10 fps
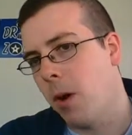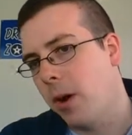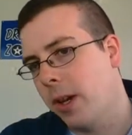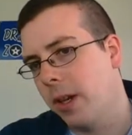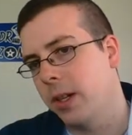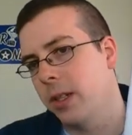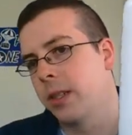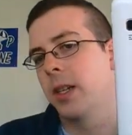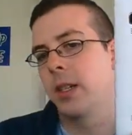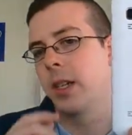marketing
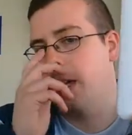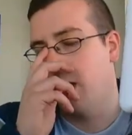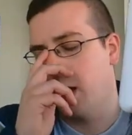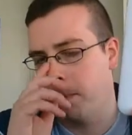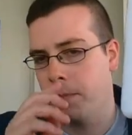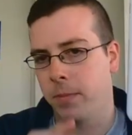this as a